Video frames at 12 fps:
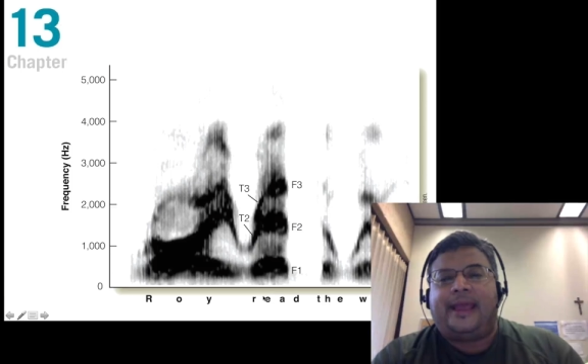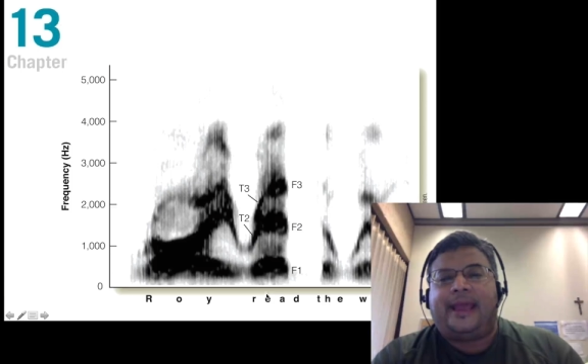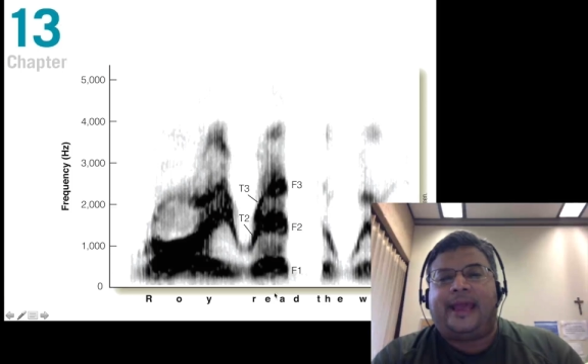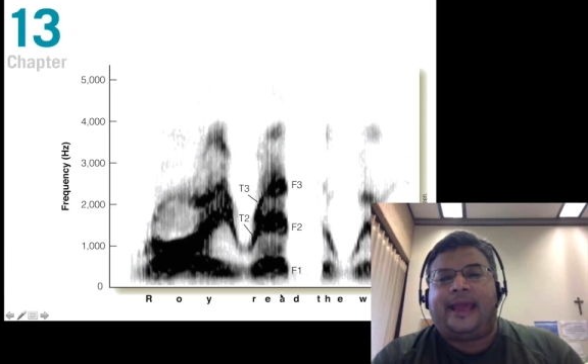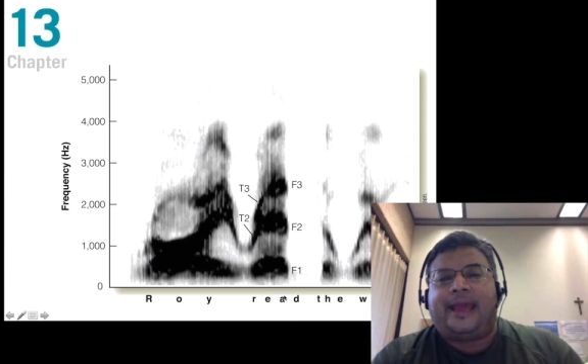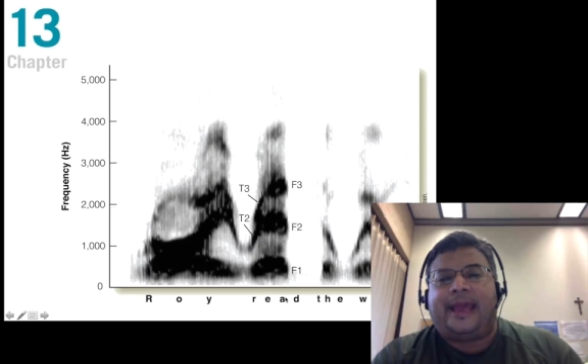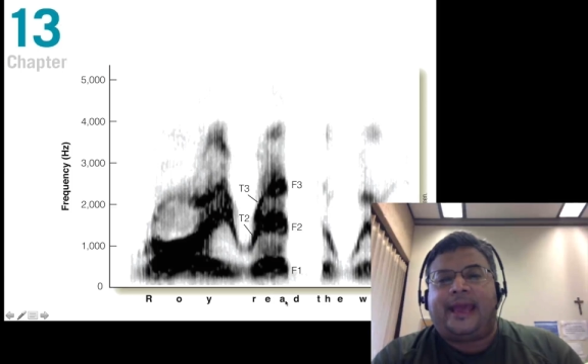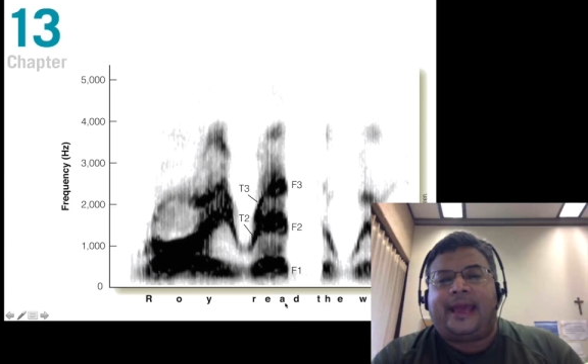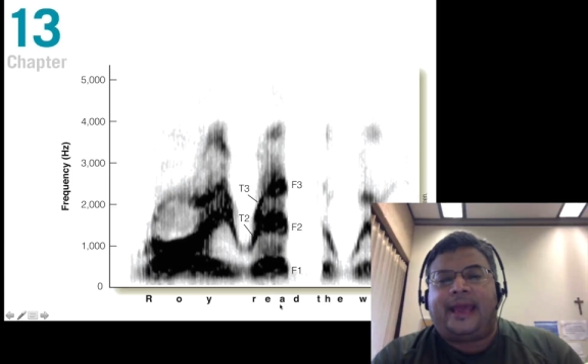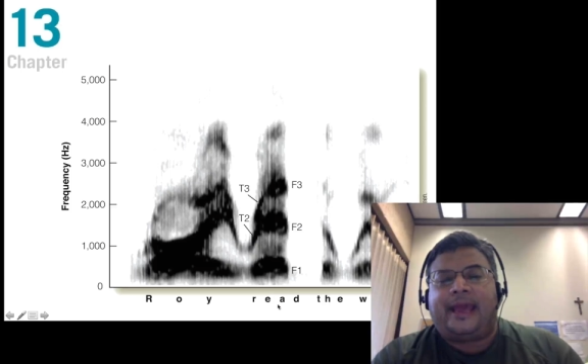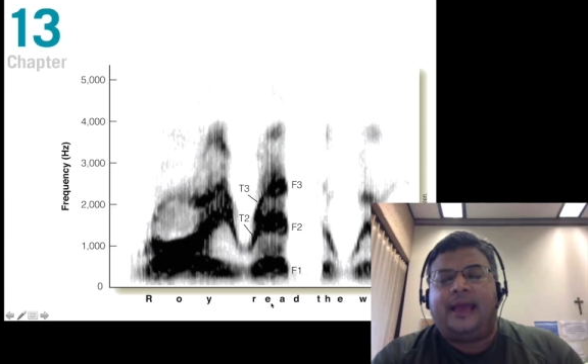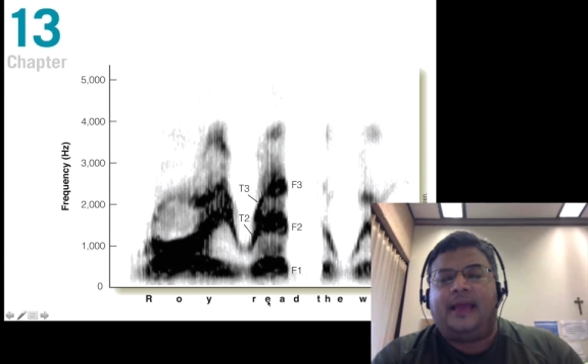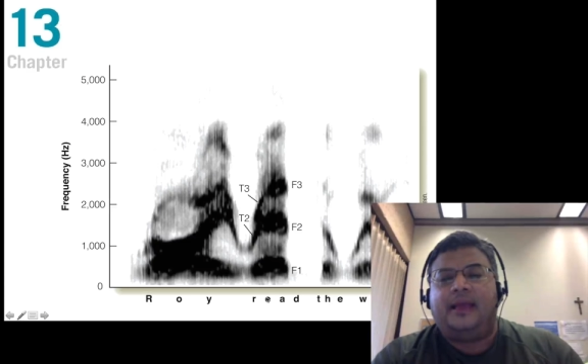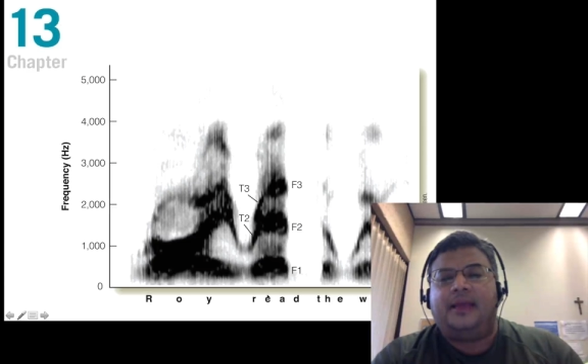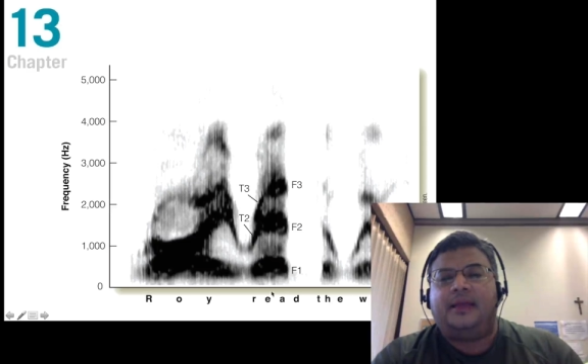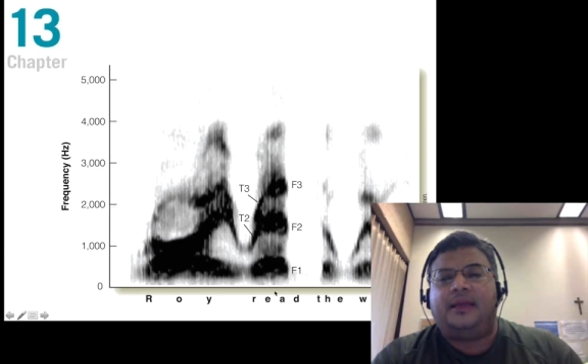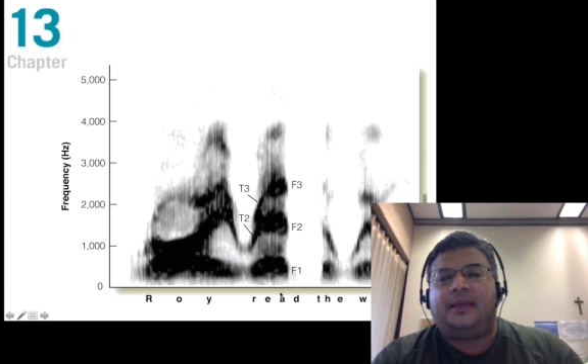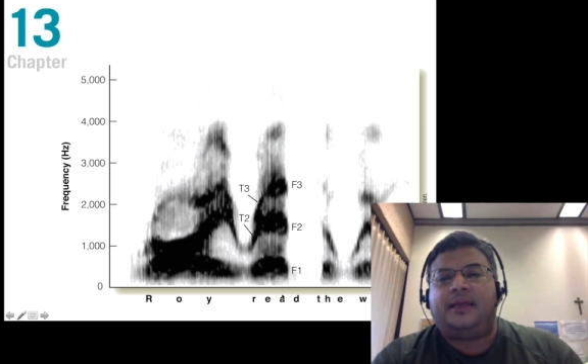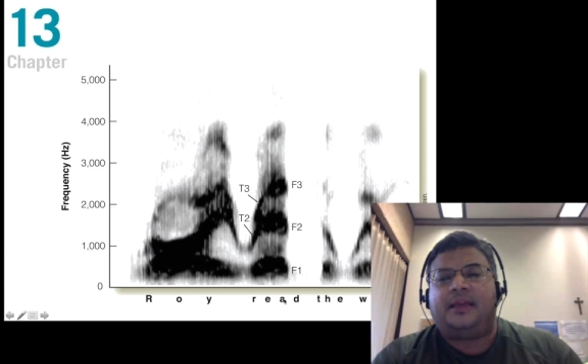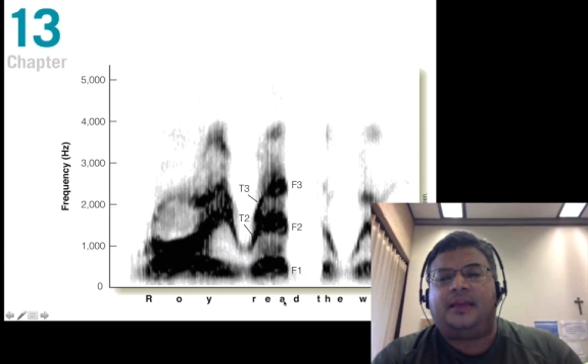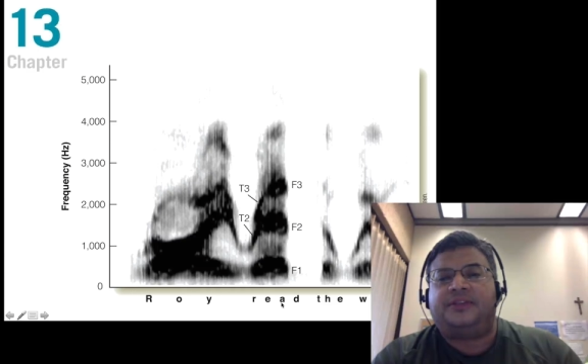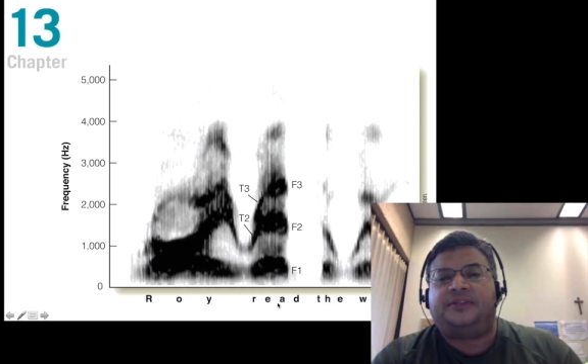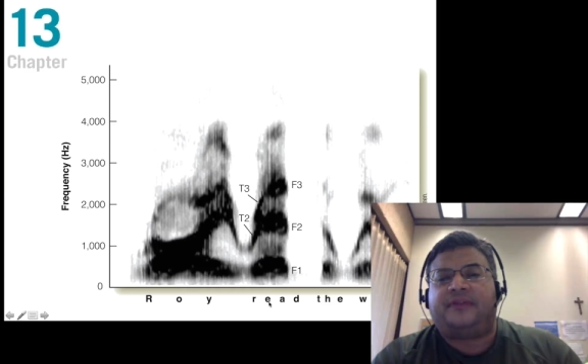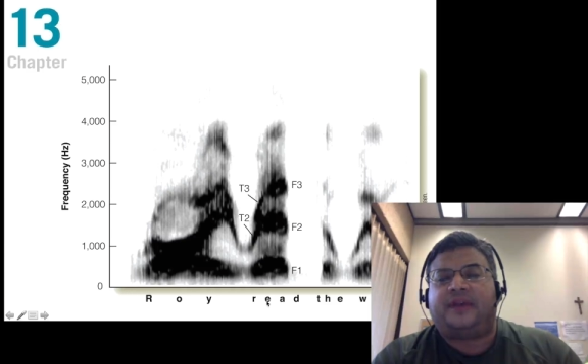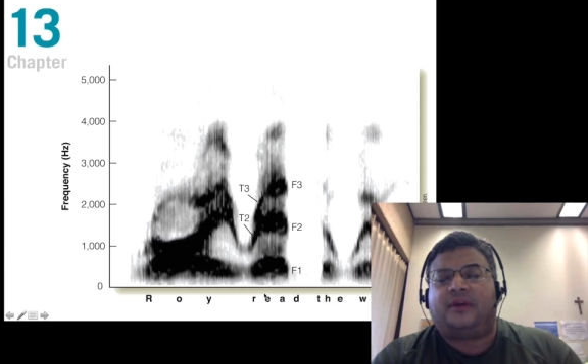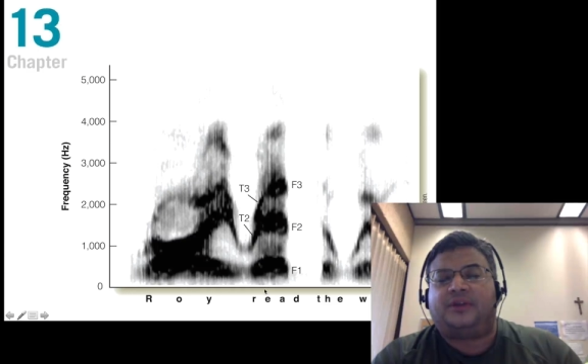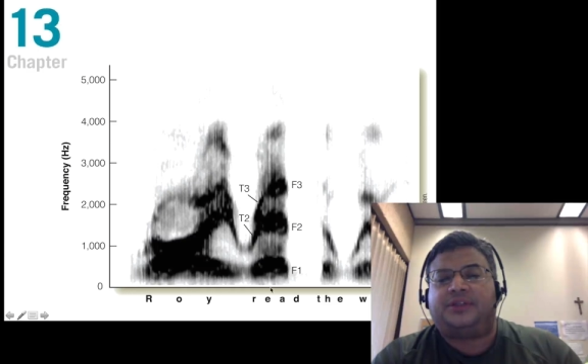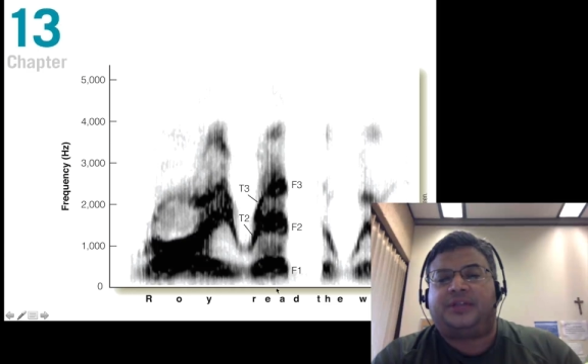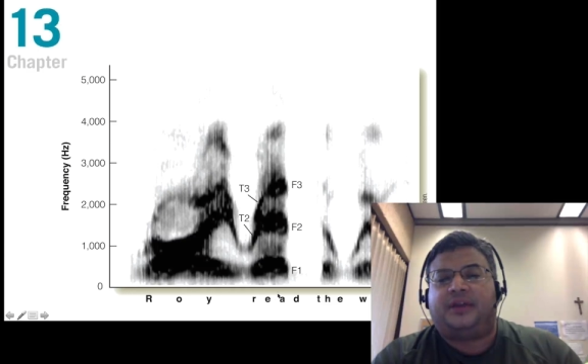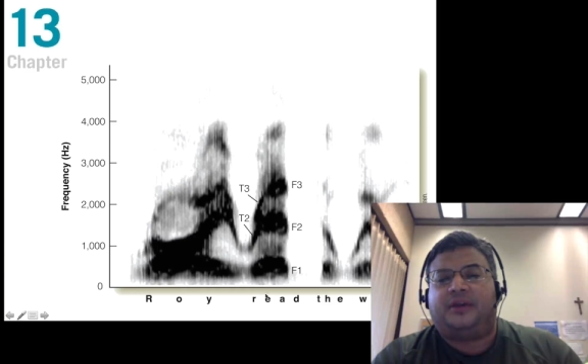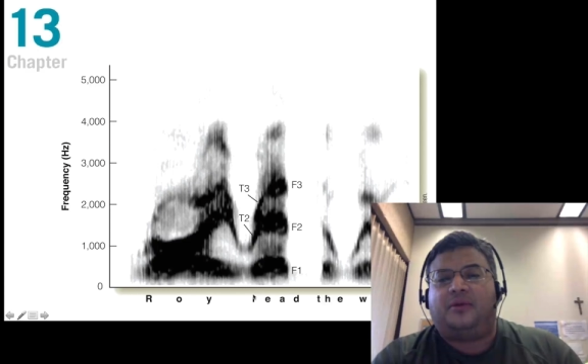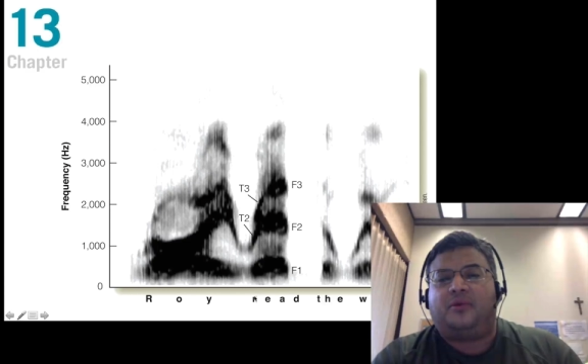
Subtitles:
is a vowel sound.